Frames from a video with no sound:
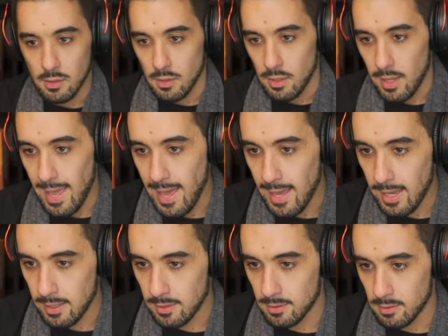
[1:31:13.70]

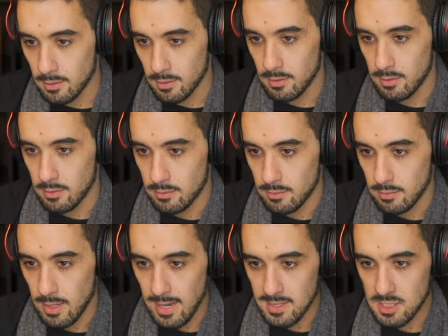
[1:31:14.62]
And
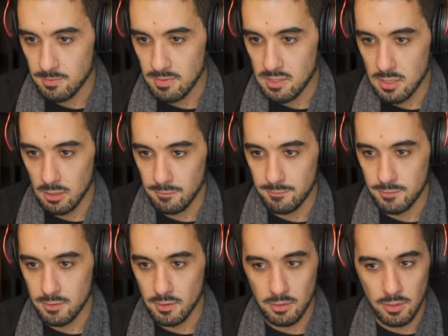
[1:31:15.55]
ask me stuff
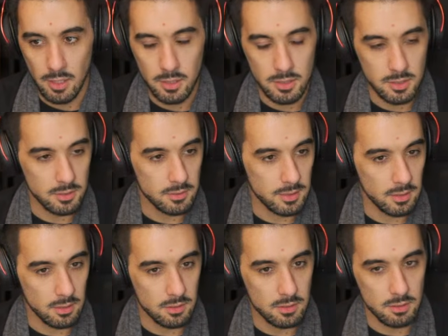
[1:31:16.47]
till your heart's
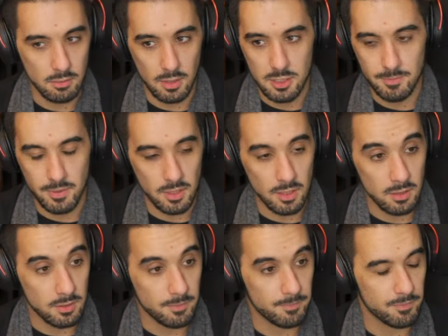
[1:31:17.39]
content. So let's
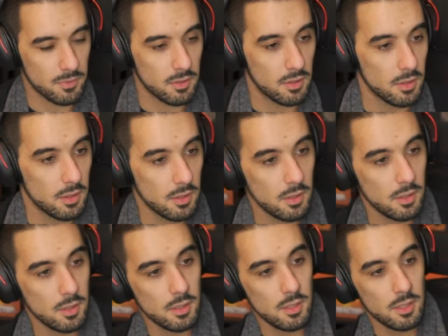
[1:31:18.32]
begin.
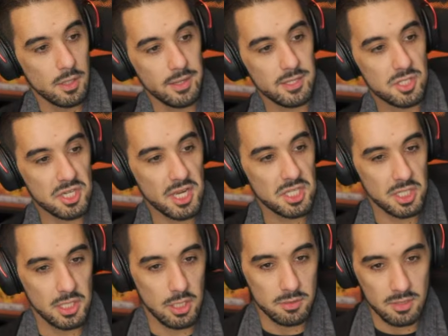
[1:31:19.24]
Is Jason
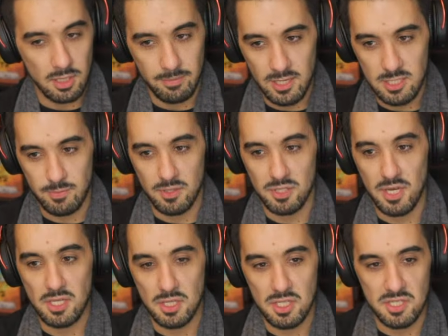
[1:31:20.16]
locked in a basement?
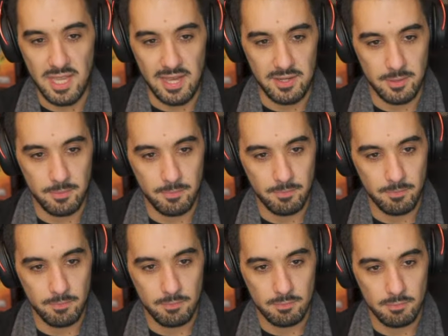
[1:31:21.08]
Jason is dead.
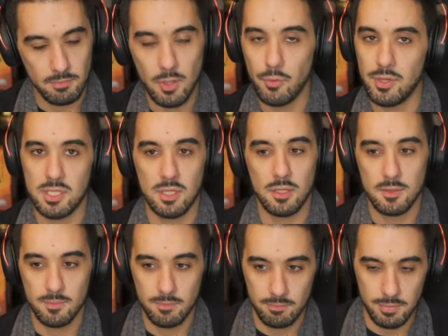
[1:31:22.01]
No, he's not.
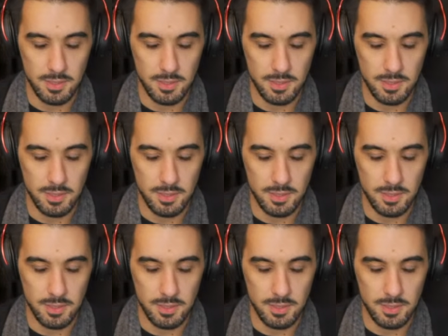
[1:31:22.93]
But